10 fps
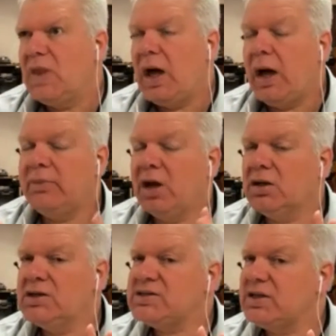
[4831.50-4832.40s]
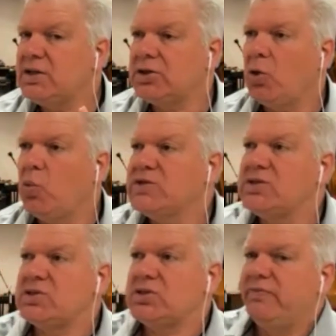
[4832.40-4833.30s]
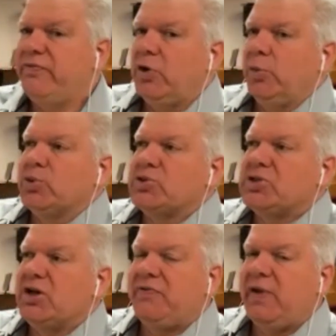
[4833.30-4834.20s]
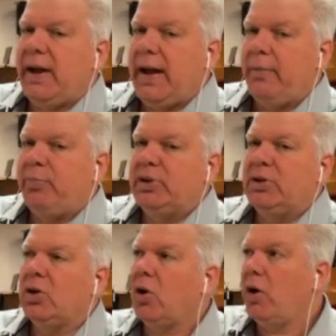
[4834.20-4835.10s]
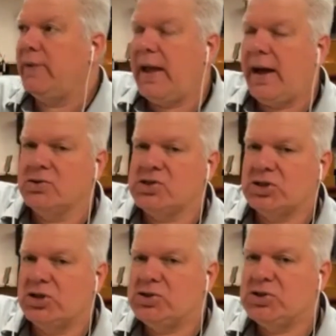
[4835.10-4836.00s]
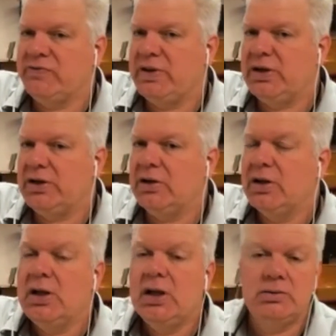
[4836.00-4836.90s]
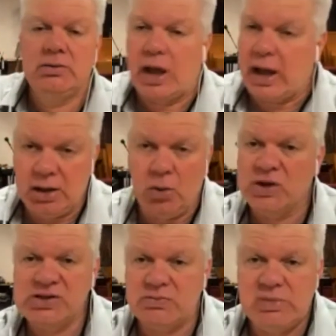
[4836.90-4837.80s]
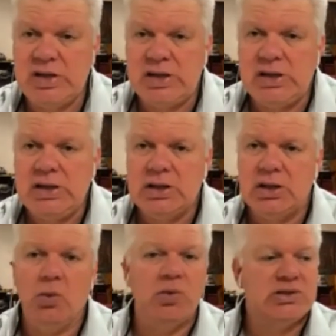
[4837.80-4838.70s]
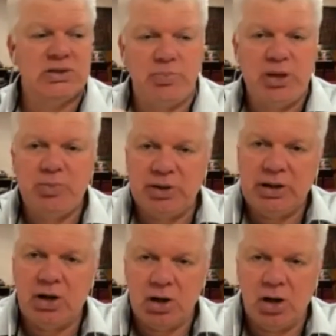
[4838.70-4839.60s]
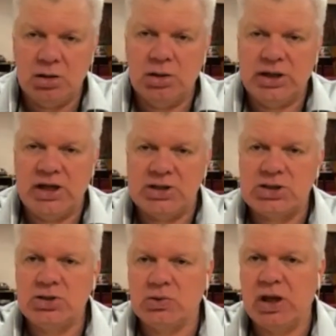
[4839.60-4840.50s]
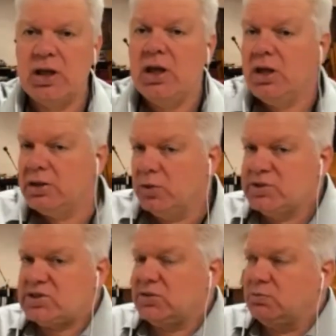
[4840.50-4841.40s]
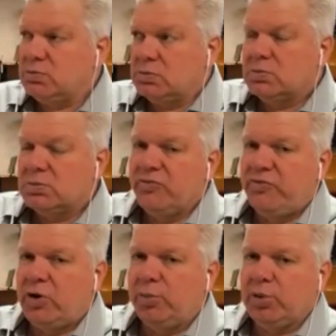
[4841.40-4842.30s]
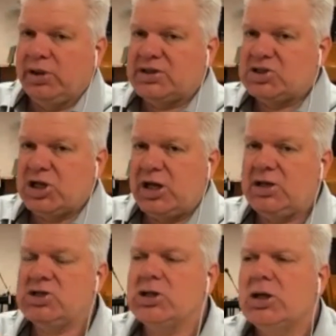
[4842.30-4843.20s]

I'm not going to say that there wasn't some verbal stuff that happened on the outskirts over there. It wasn't me. It wasn't the people in our congregation. Okay. There was some verbal exchange.